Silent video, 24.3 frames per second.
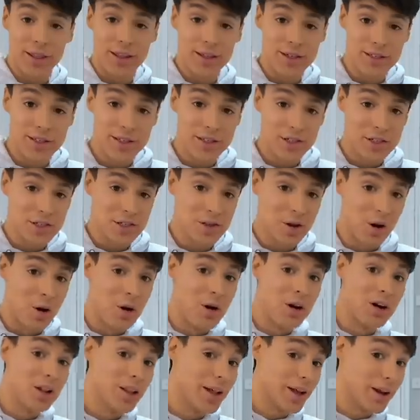This is
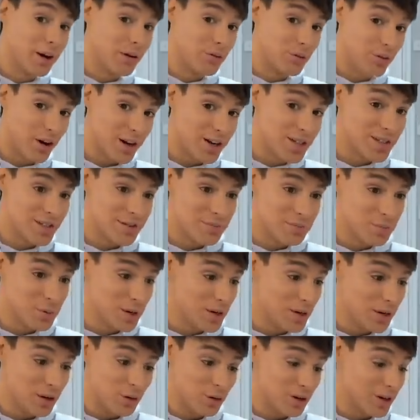not like a
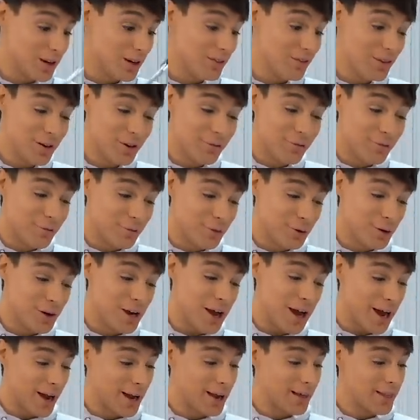recipe or even a food
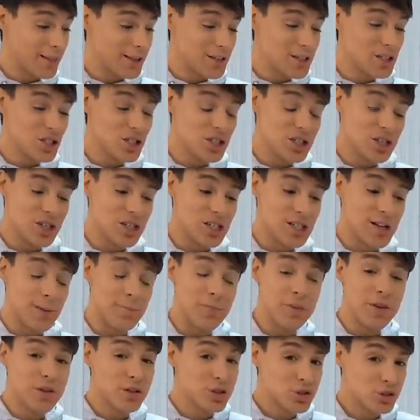hack. This is
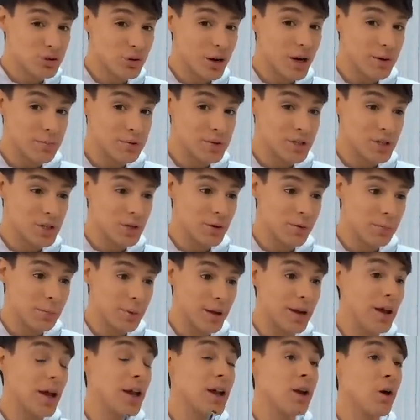just straight up
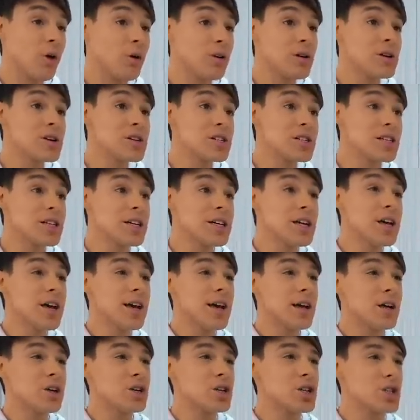stupid. And honestly,
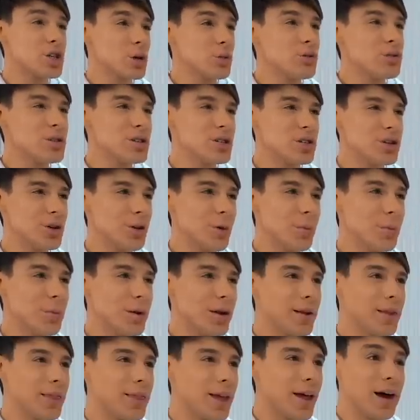so
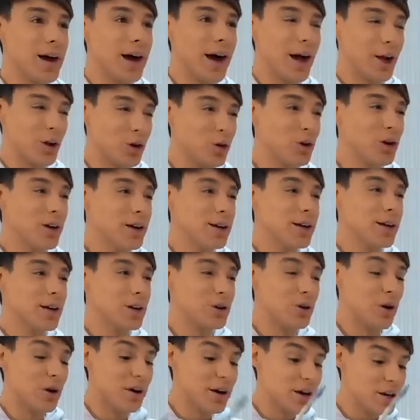stupid that I couldn't
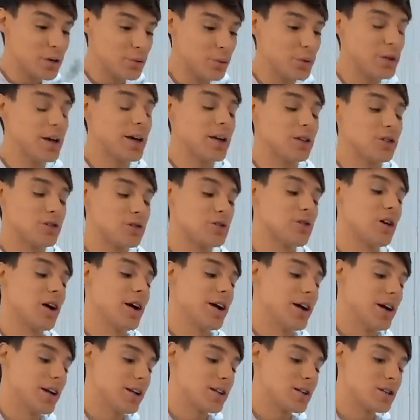ignore it. We had to try
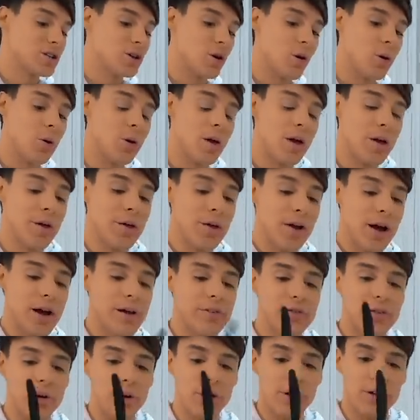it. So
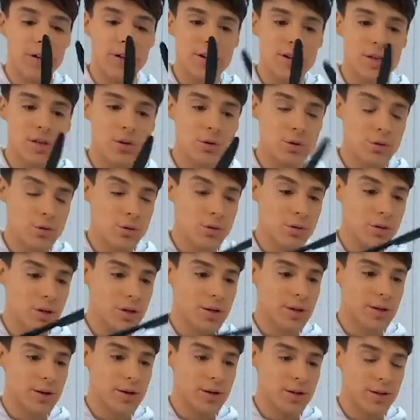I've got two
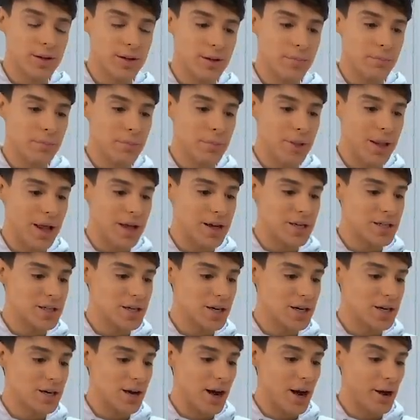little
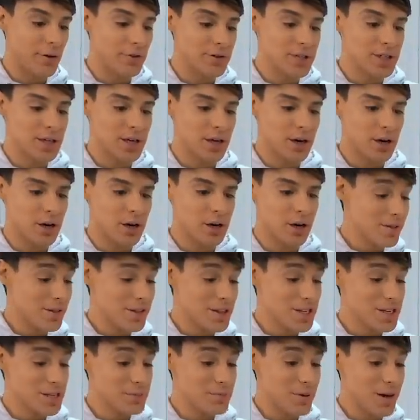plastic knives here.
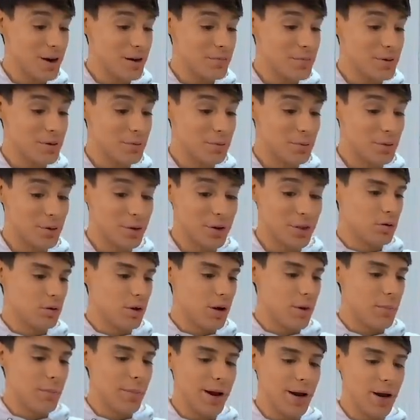These better be worth
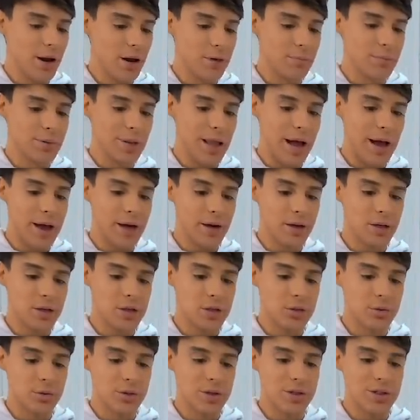it. Mine are black,
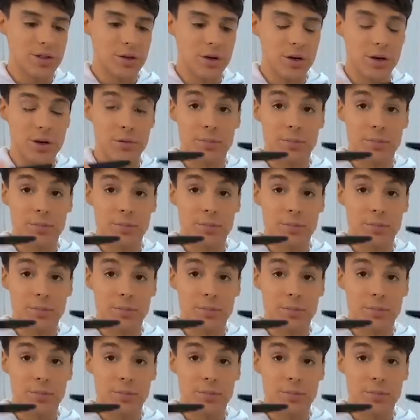so these are gonna